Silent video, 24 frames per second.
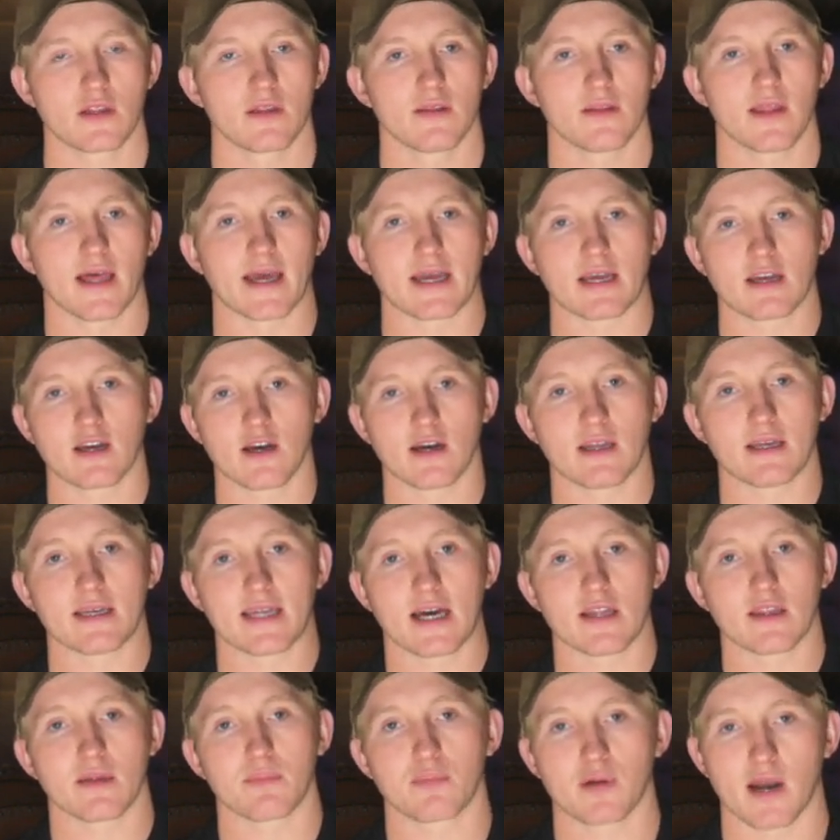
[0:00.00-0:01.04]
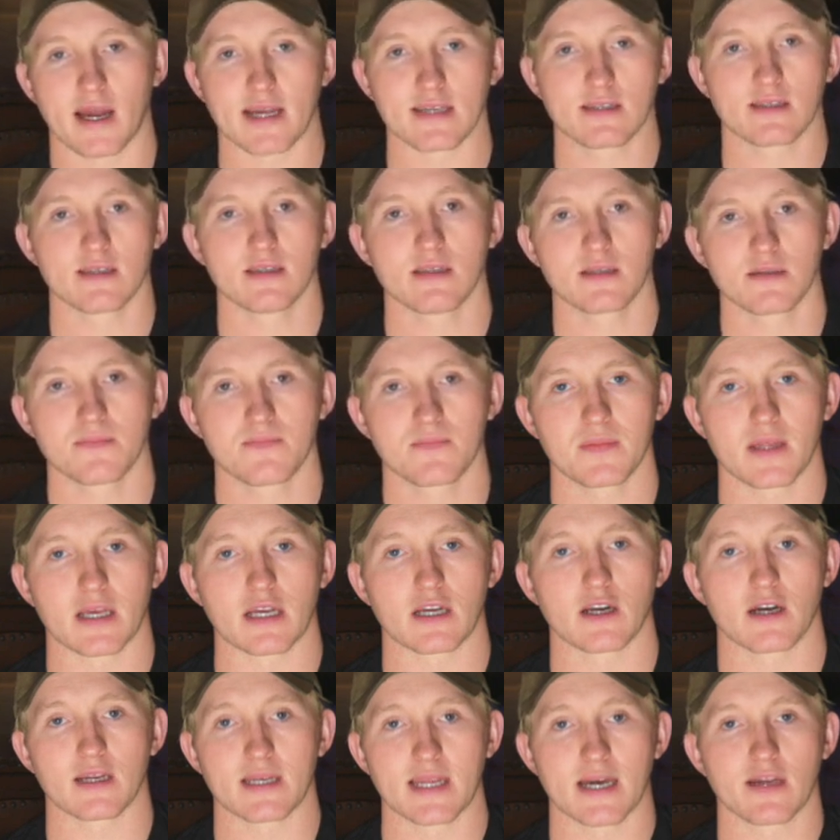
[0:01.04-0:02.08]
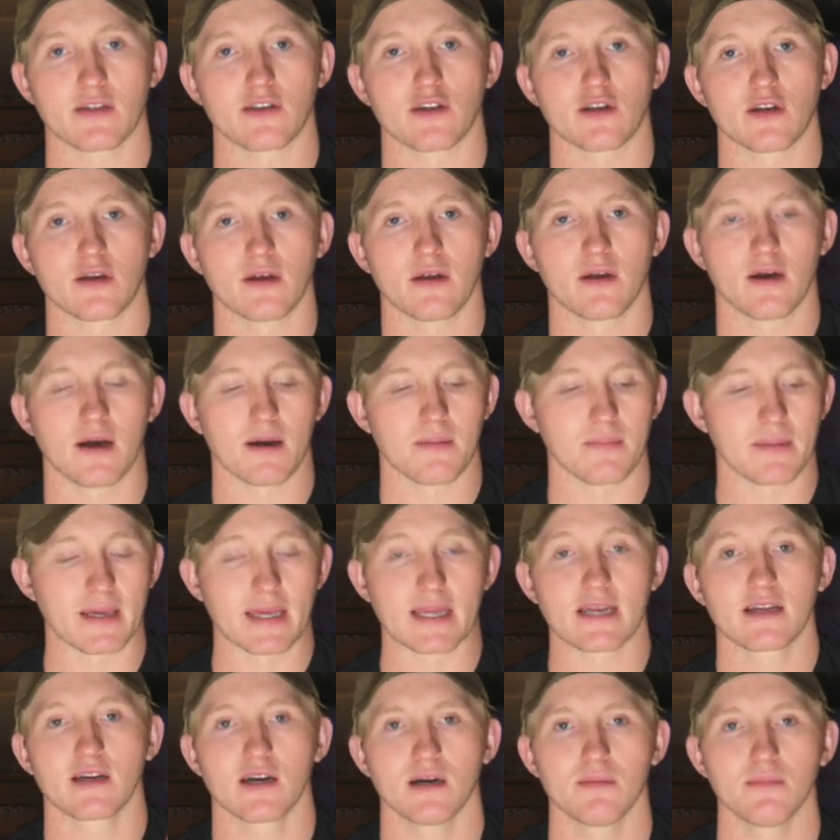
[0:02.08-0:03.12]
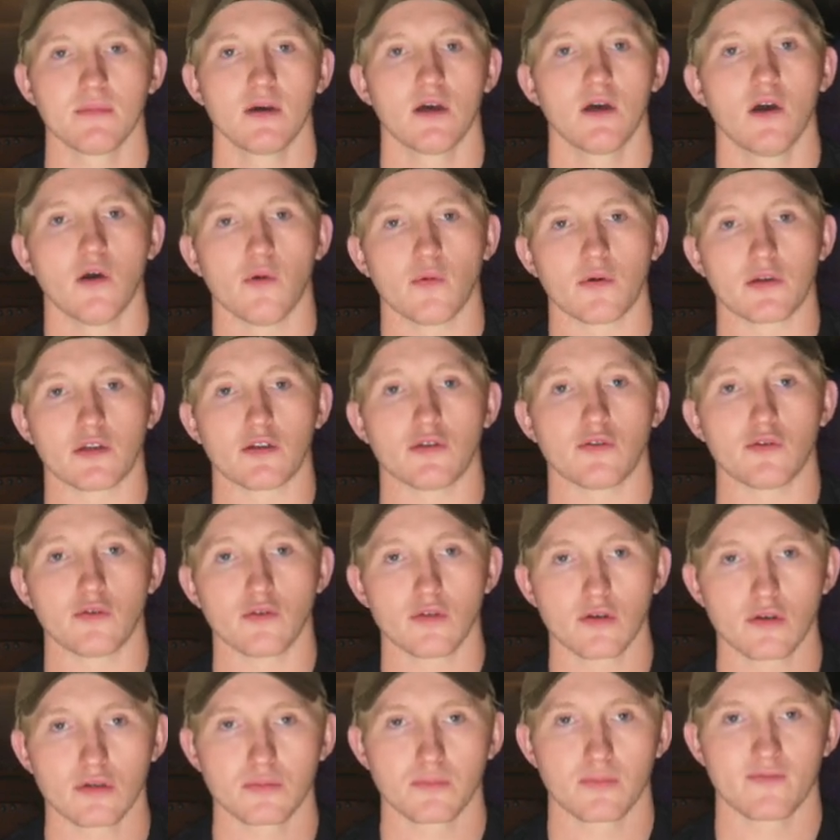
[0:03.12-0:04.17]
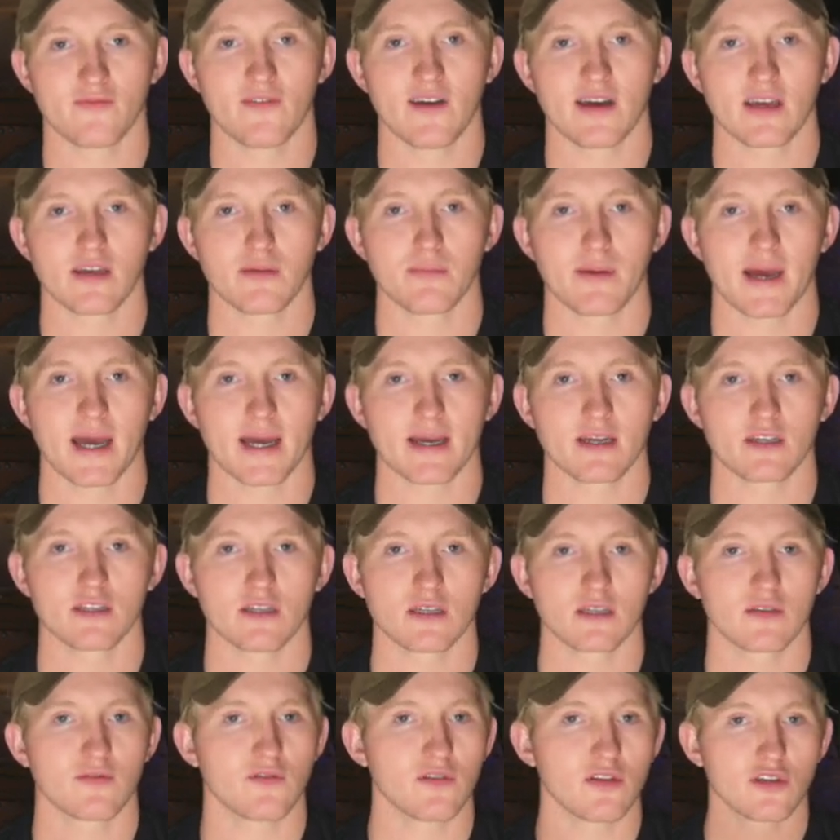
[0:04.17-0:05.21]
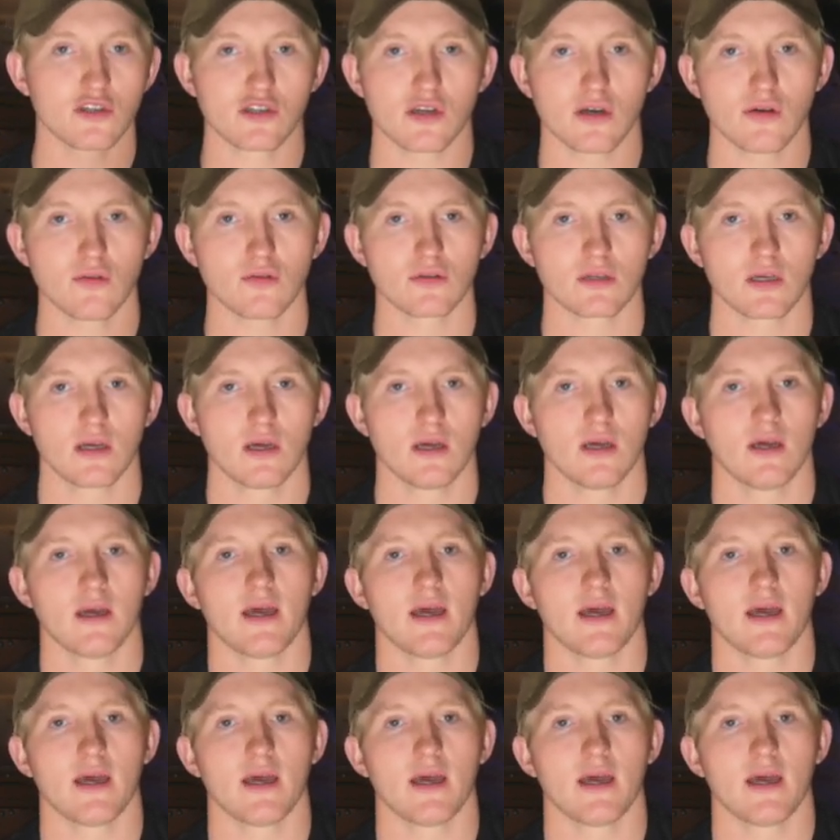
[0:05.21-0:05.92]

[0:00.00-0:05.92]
like cutting down the prices and cutting down your income when you do those value packages for the shows.